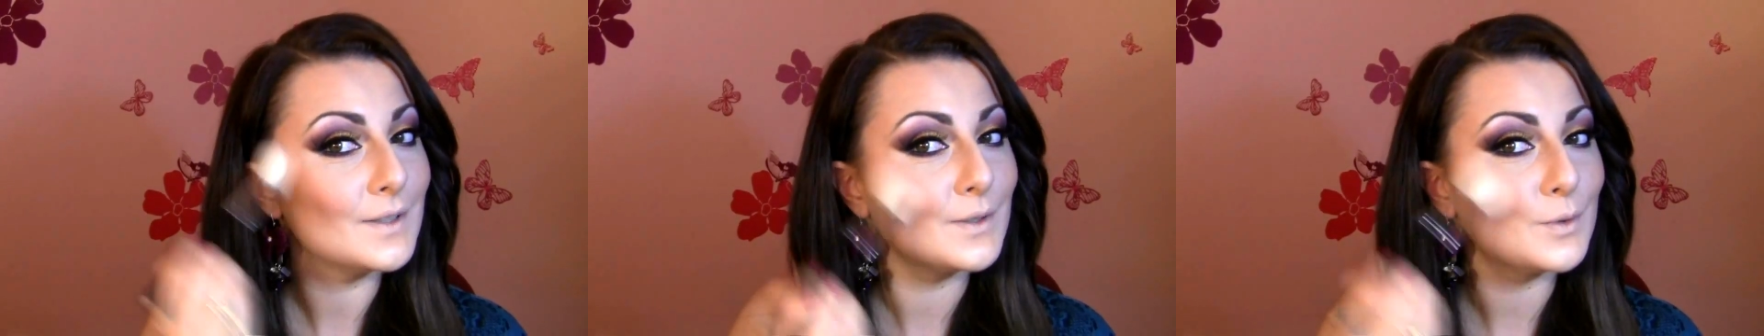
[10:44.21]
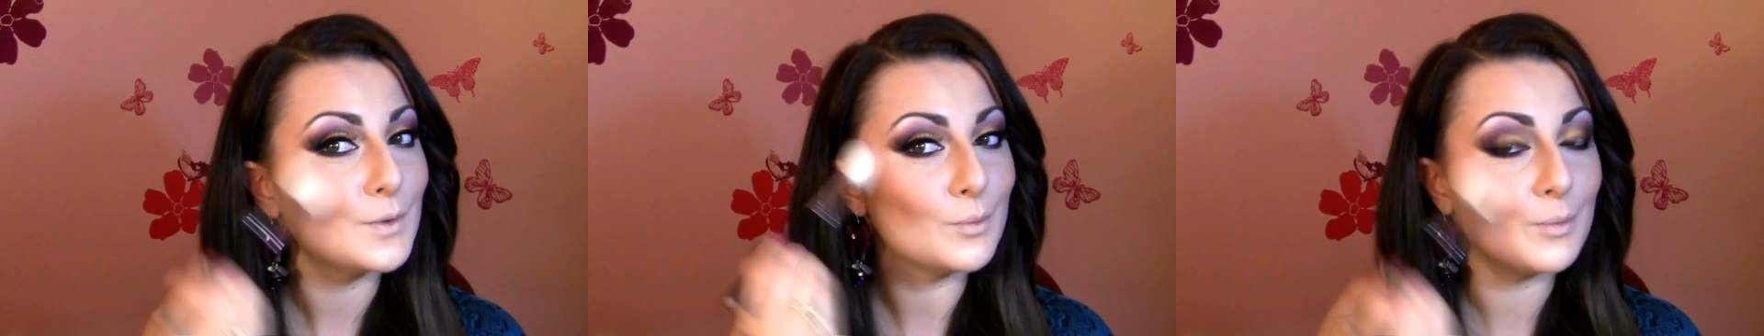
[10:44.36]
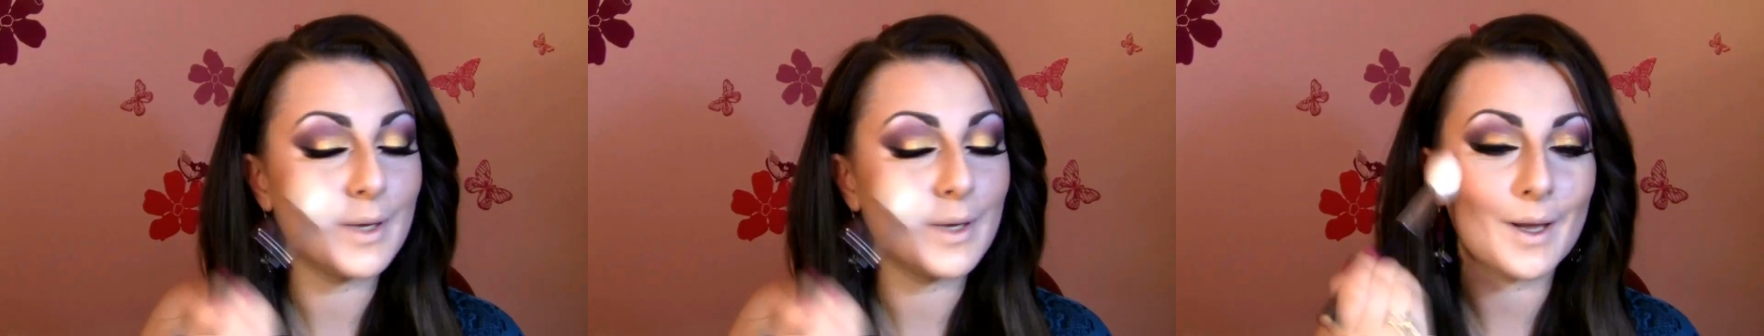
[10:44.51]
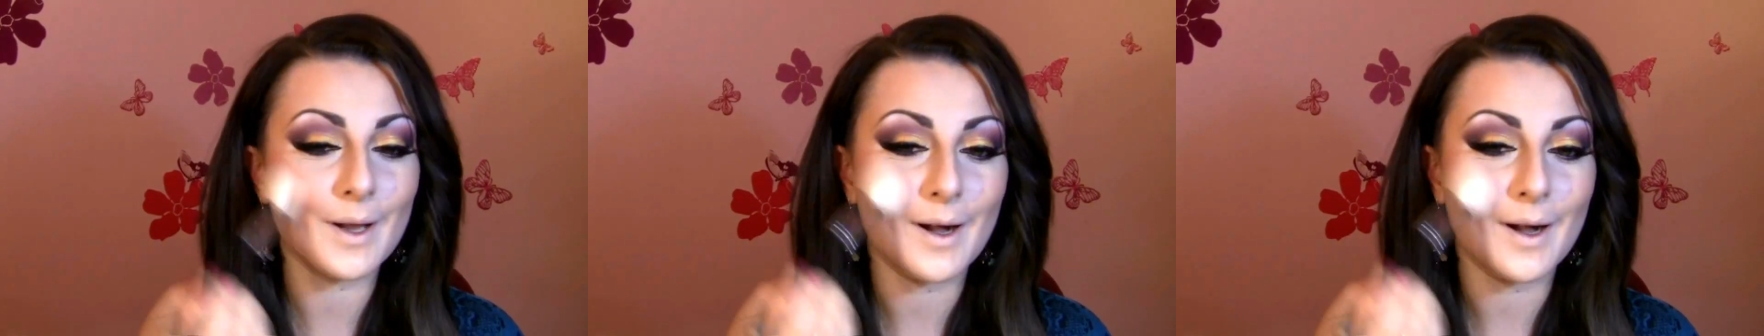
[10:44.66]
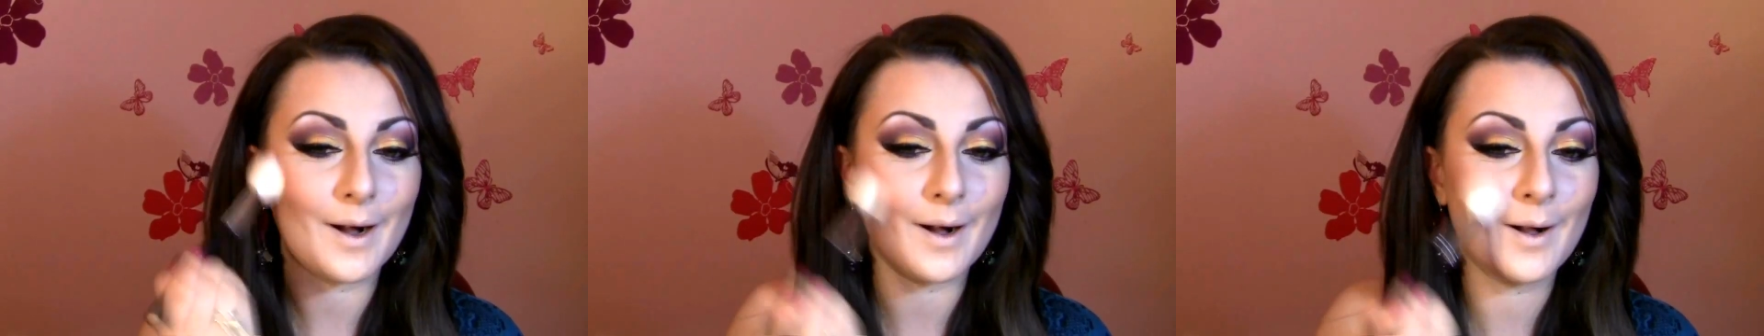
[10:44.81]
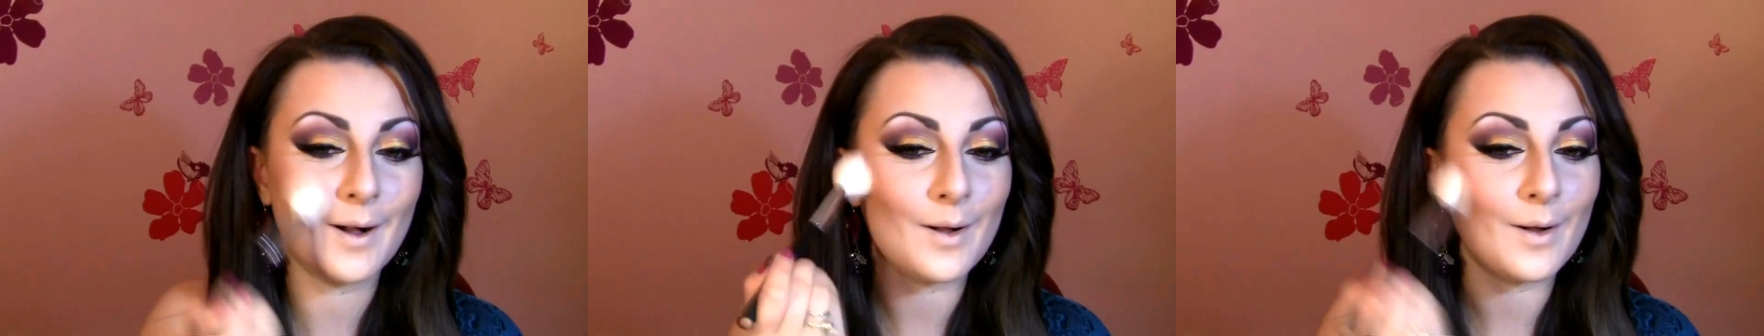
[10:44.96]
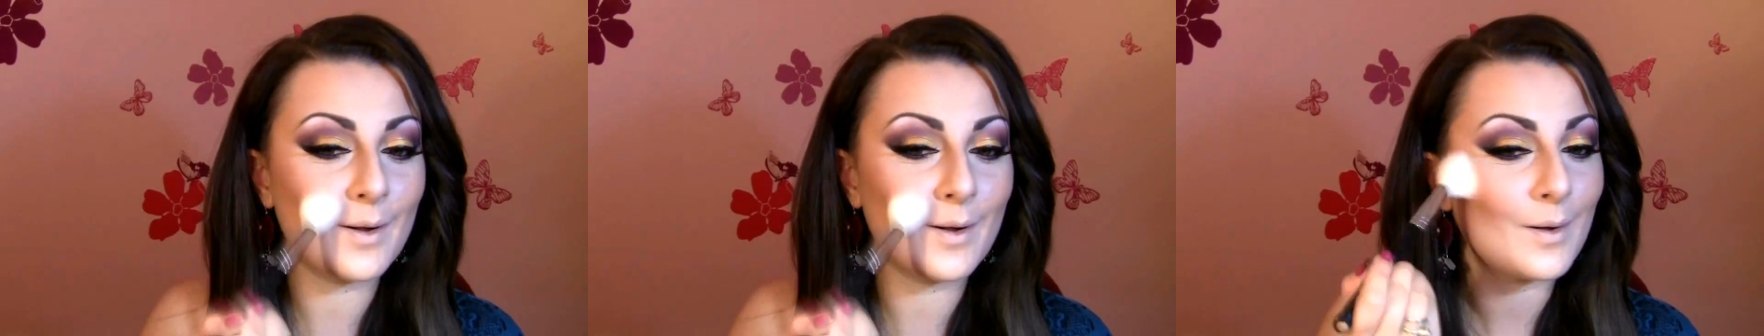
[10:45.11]
to be
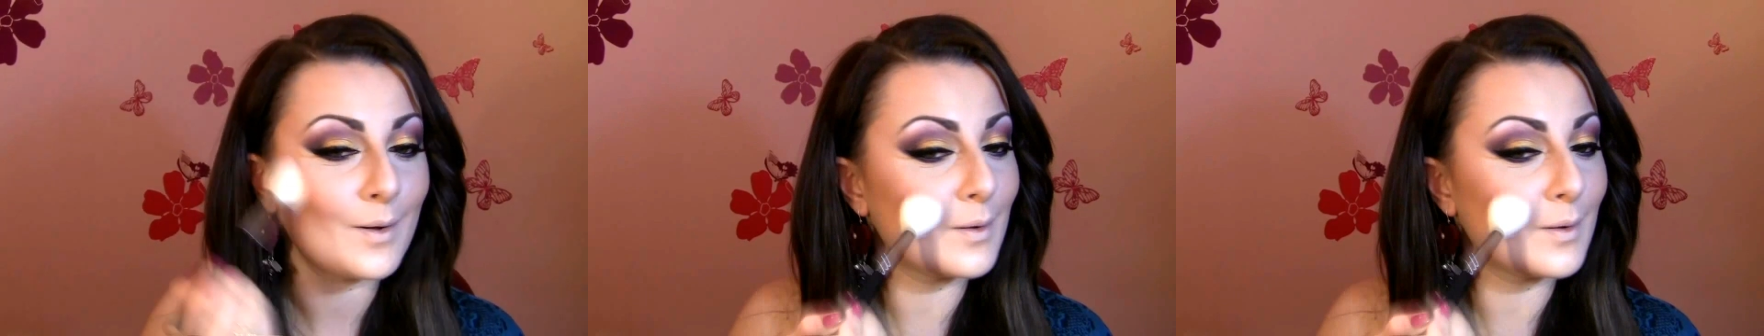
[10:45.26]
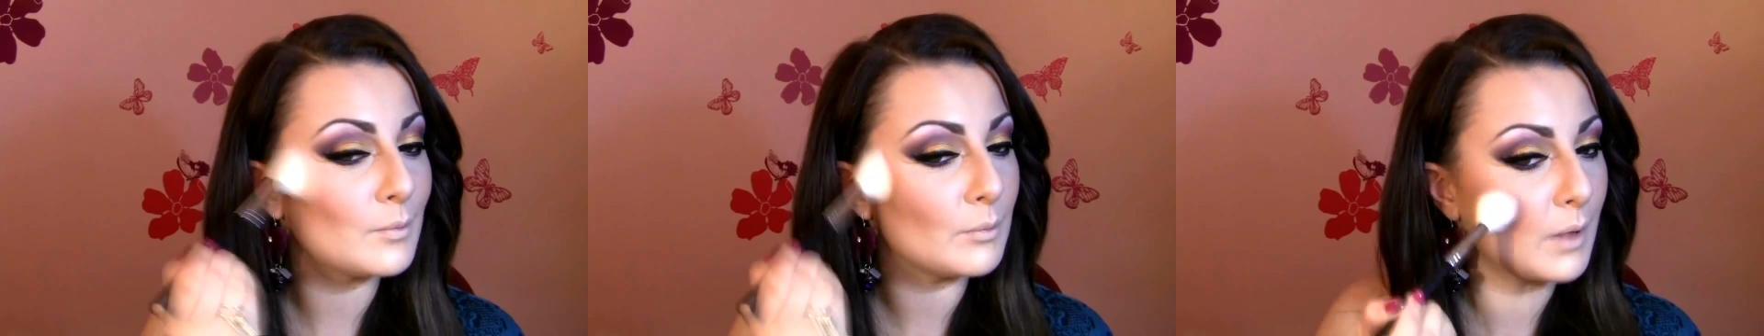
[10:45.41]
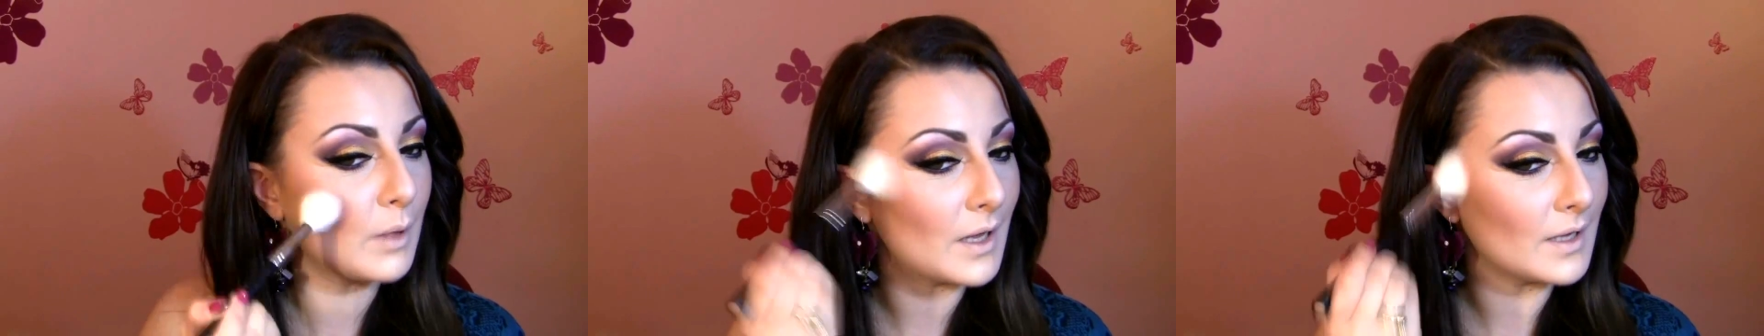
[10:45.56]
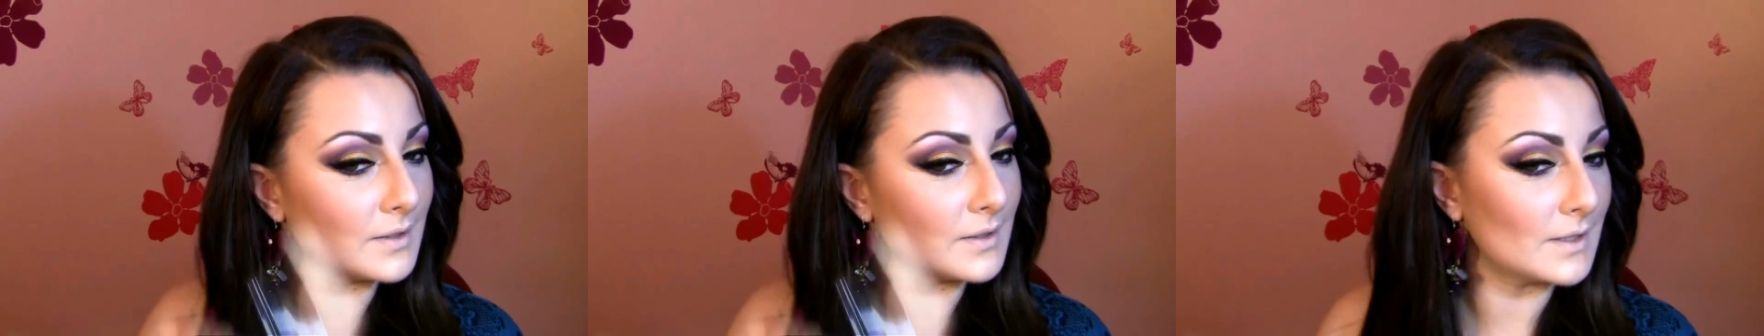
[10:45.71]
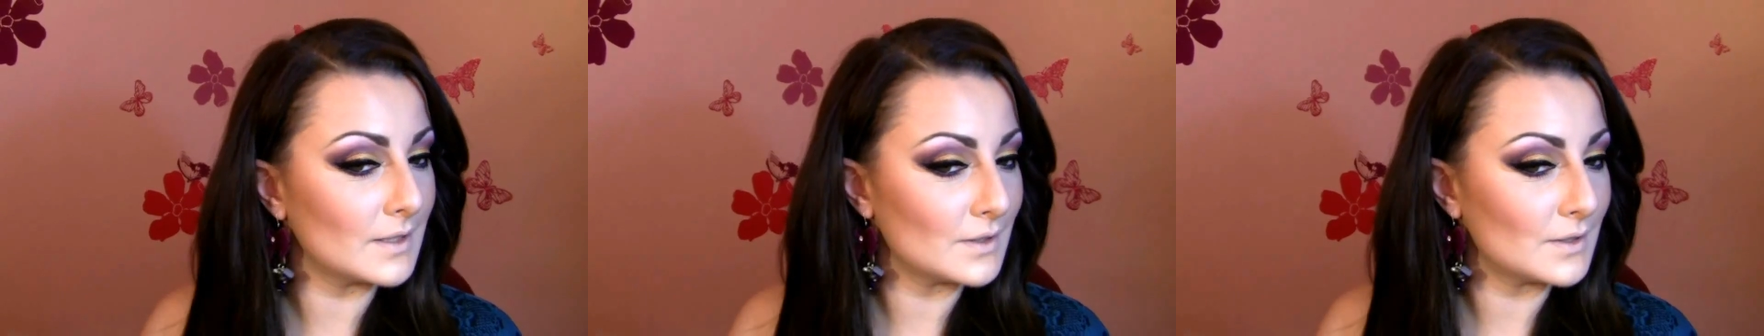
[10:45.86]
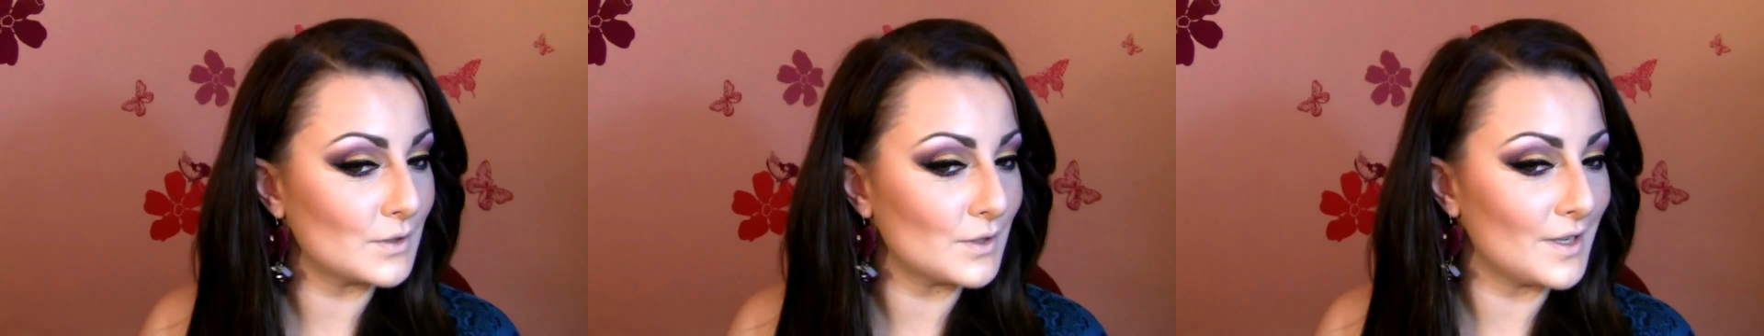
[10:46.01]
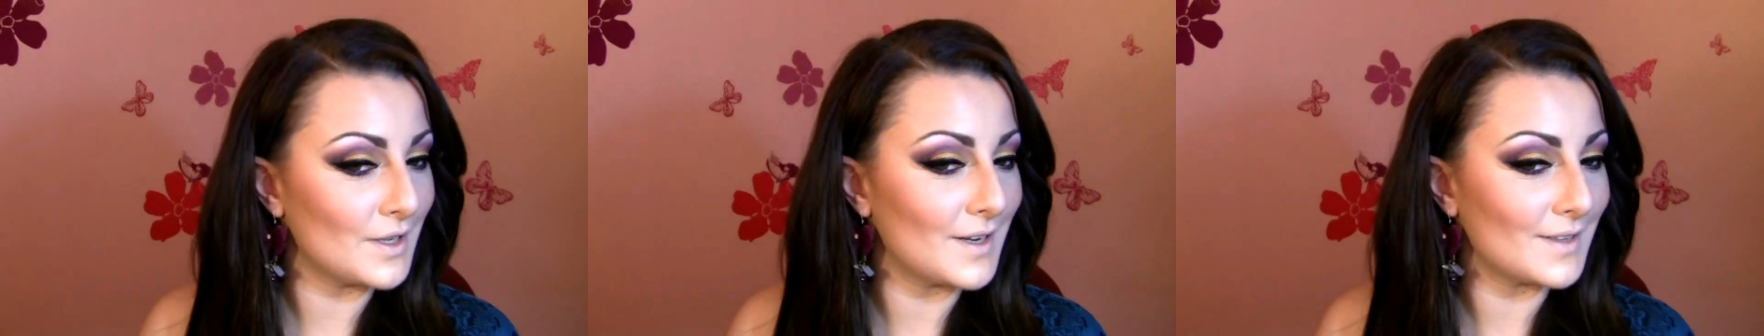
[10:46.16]
all blended
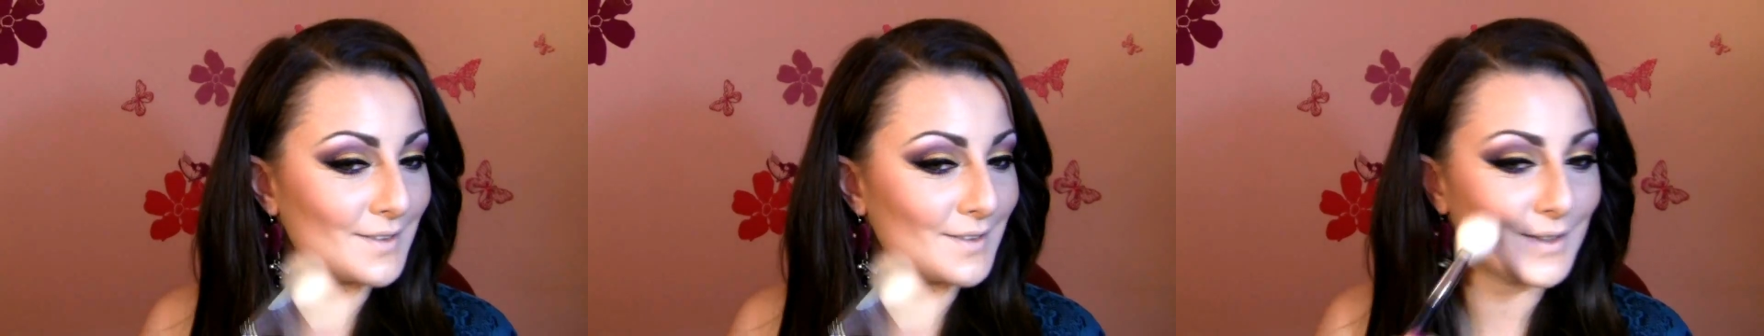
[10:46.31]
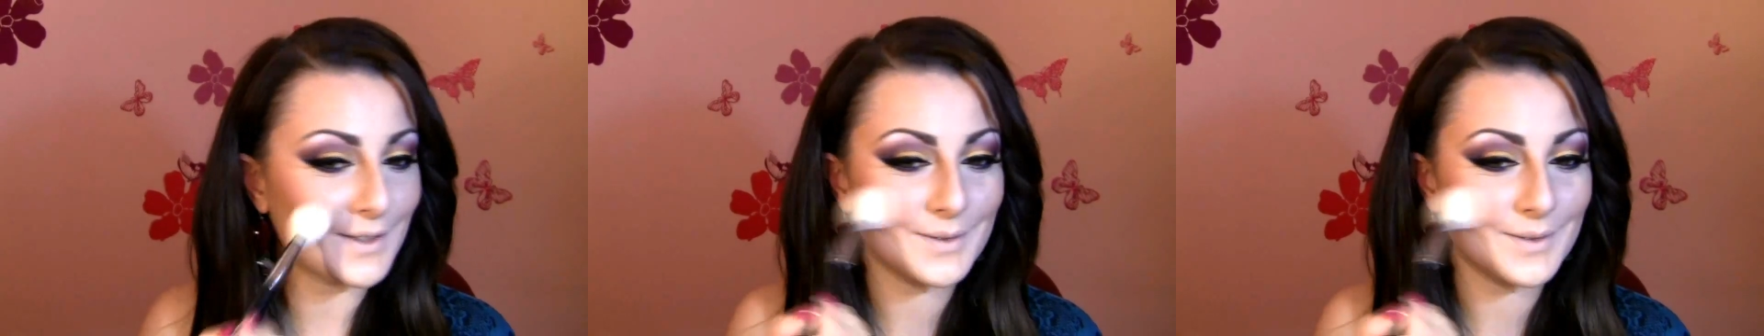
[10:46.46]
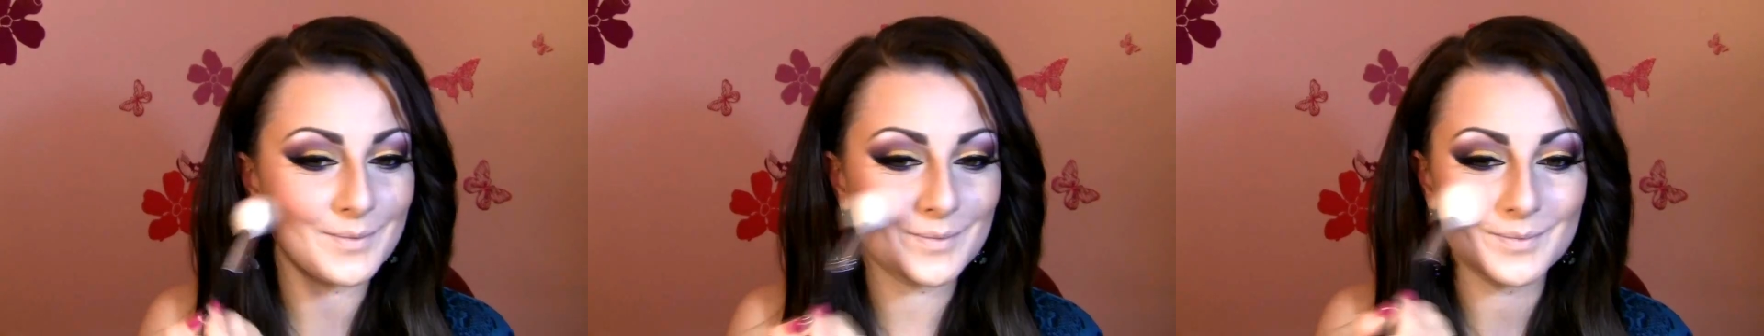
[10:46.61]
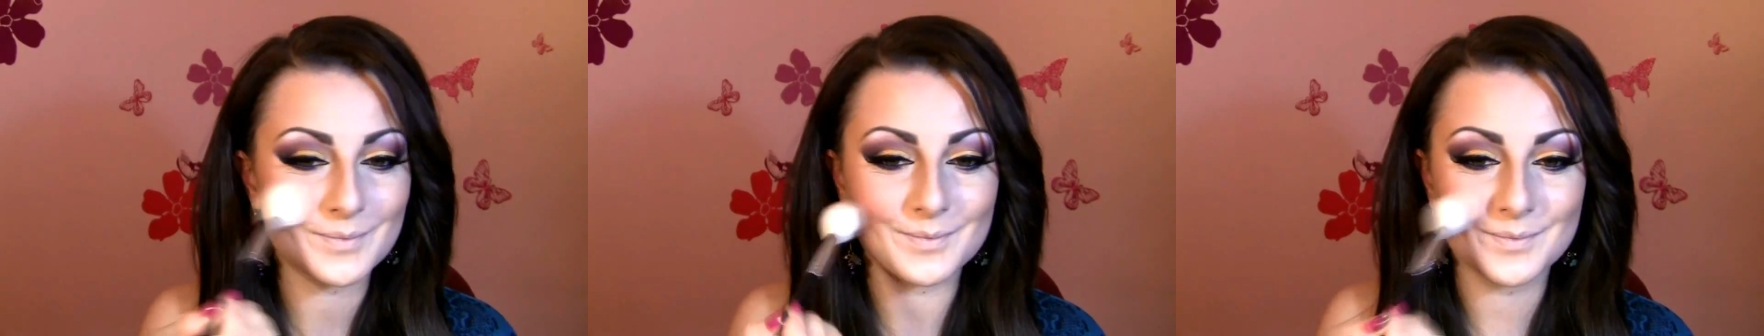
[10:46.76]
together.